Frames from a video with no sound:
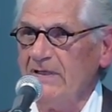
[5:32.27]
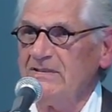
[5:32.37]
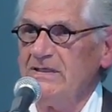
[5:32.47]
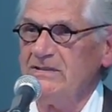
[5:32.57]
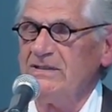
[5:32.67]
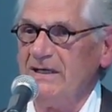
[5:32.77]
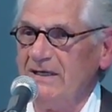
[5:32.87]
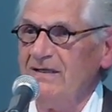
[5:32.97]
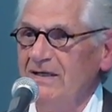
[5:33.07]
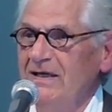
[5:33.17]
as I
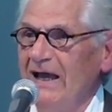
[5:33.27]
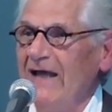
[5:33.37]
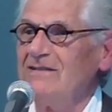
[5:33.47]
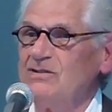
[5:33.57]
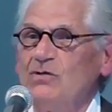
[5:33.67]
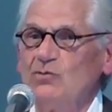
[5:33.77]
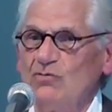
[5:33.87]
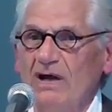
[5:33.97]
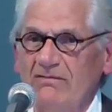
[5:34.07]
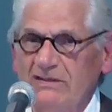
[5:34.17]
say, had its
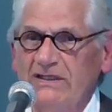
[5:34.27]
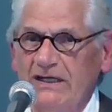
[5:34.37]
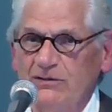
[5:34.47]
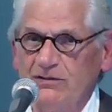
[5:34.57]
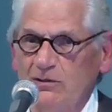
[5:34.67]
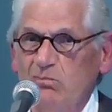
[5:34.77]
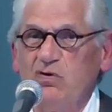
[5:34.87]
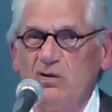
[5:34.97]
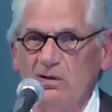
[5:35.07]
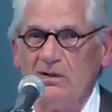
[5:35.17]
own gravitational
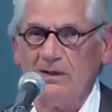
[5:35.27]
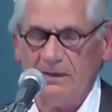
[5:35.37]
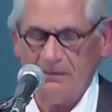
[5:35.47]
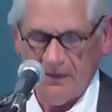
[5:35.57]
pull.